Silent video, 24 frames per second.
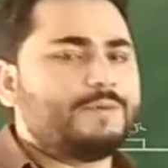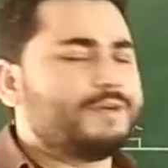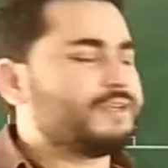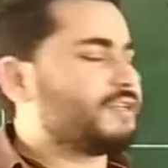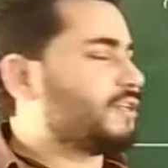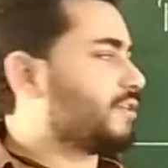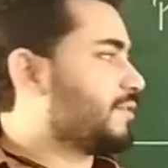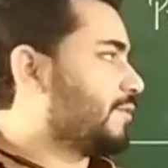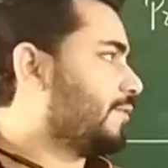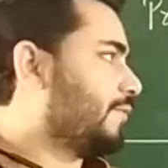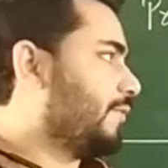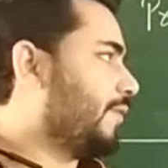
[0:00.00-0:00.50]

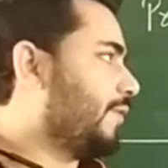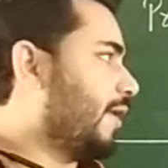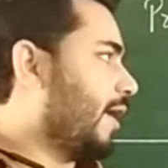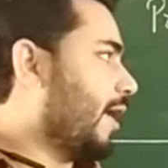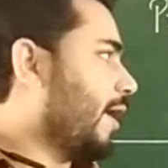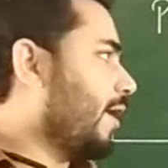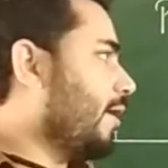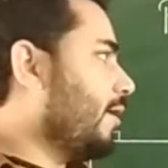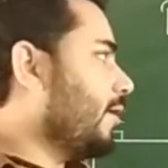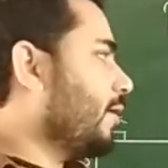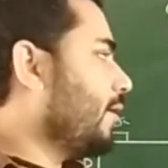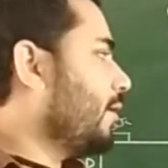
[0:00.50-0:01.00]
patches of
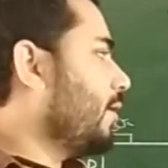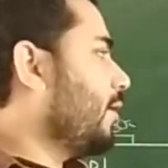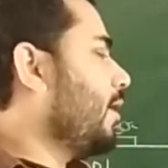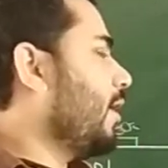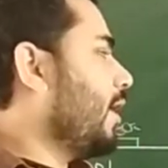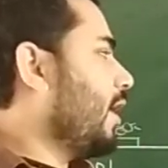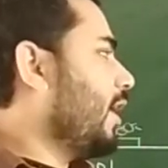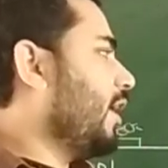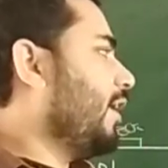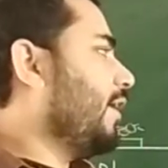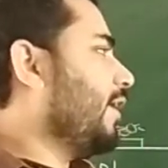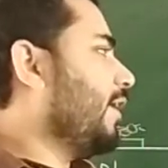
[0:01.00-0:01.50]
land,
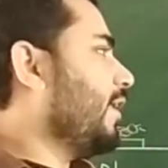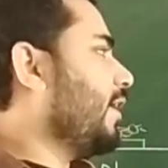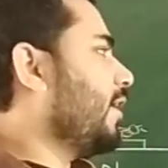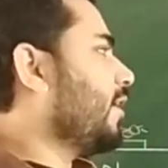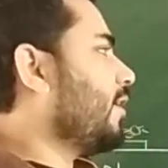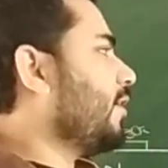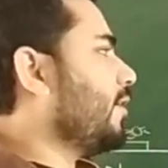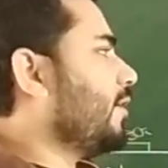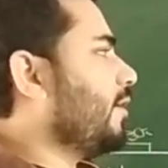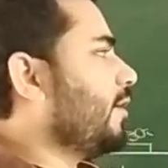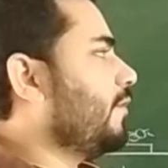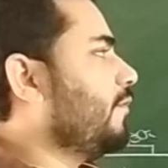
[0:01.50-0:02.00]
and
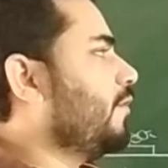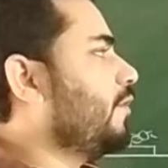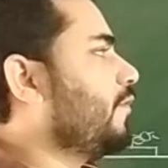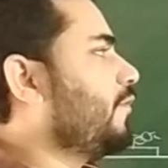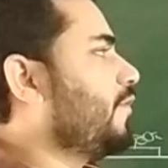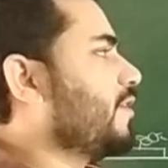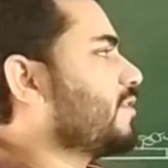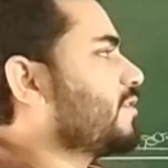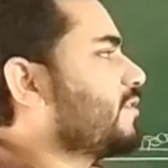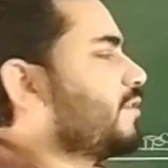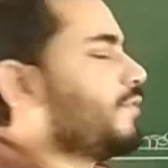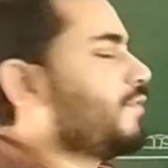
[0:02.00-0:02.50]
there he will
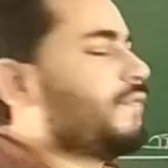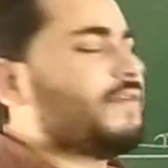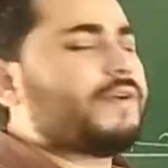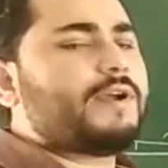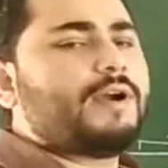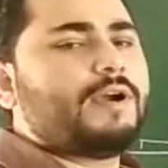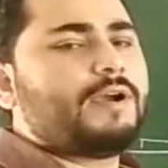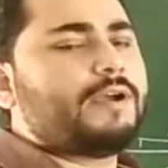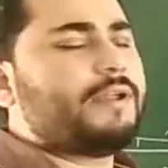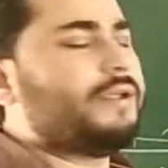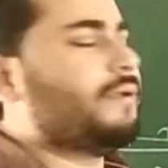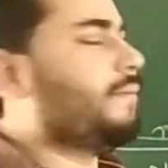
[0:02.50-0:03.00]
face
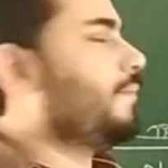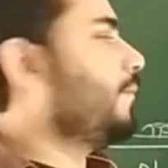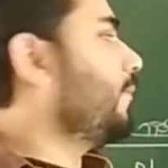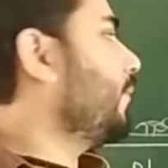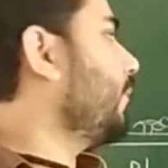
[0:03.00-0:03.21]
difficulty.